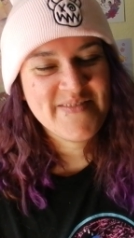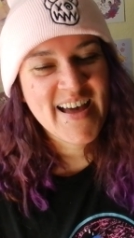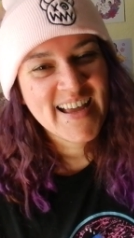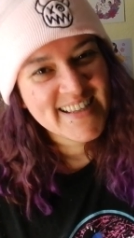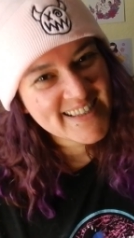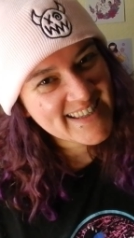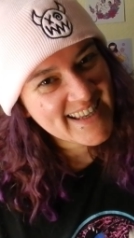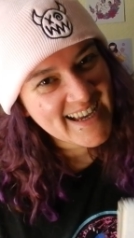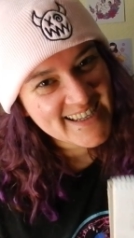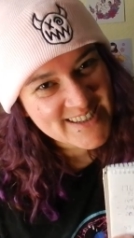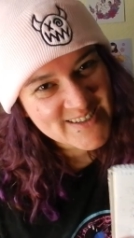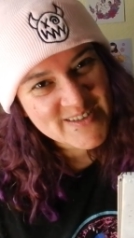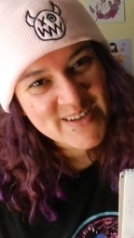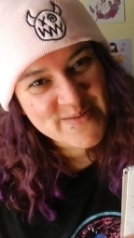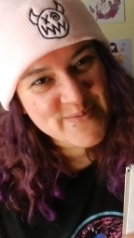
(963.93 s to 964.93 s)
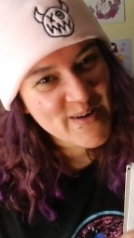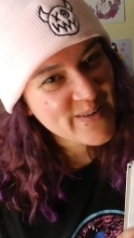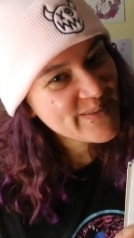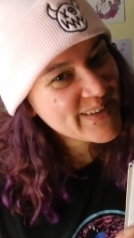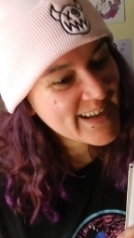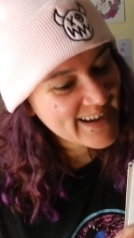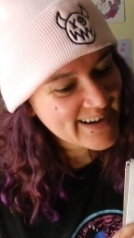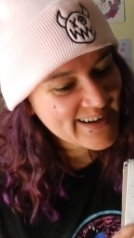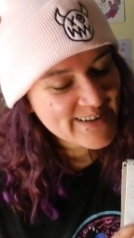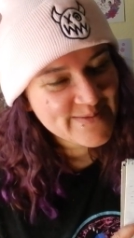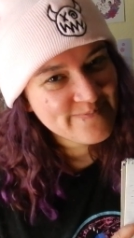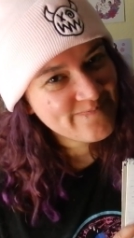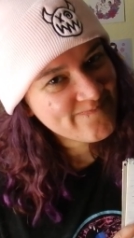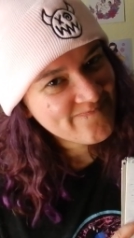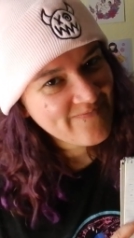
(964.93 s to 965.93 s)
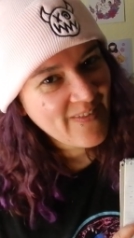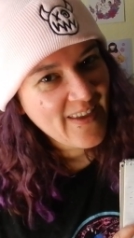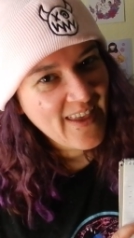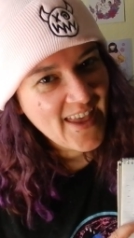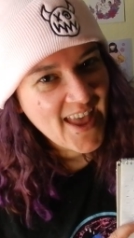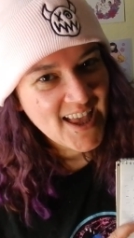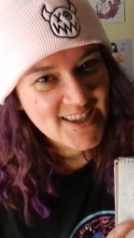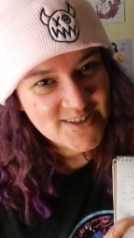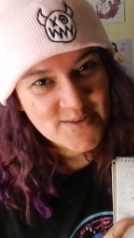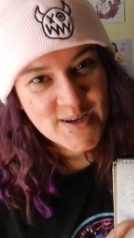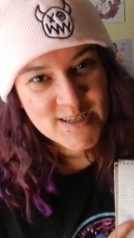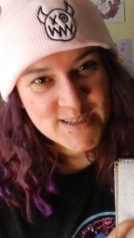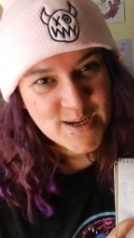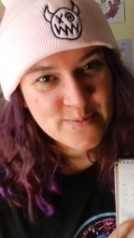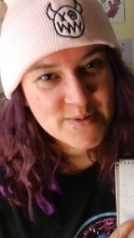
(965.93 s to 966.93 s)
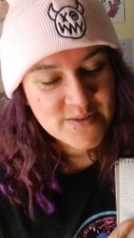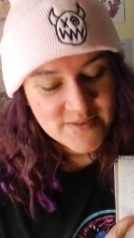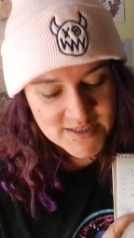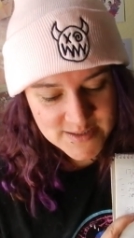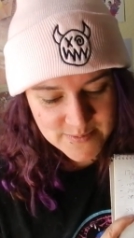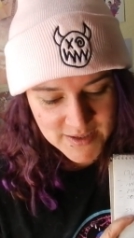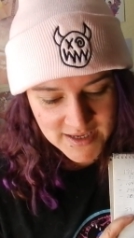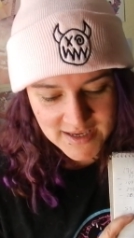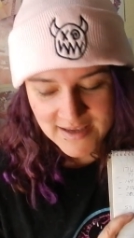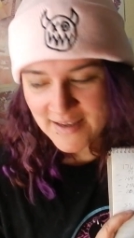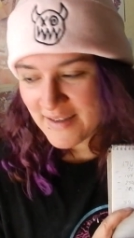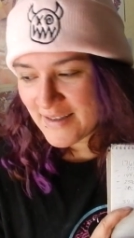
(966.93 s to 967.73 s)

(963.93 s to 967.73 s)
and as you could probably hear, Enzo has come to visit me.